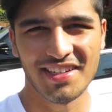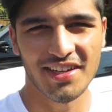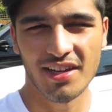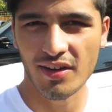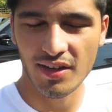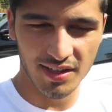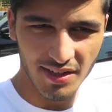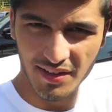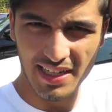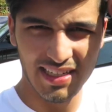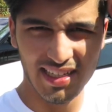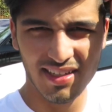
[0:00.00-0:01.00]
I don't know. I
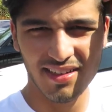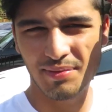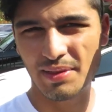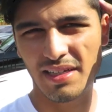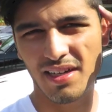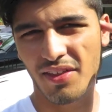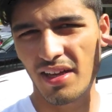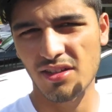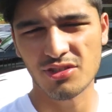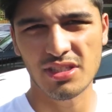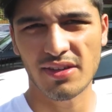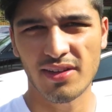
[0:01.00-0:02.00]
don't need it, but I think
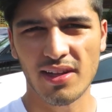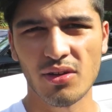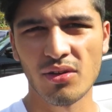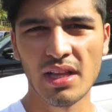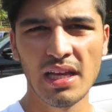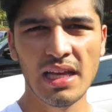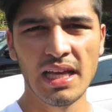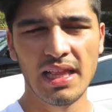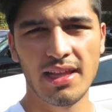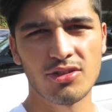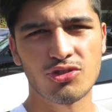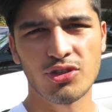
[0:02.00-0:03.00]
I'll just have a little,
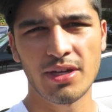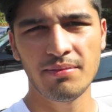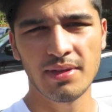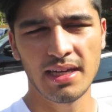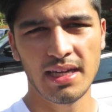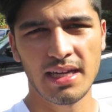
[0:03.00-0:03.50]
little trim.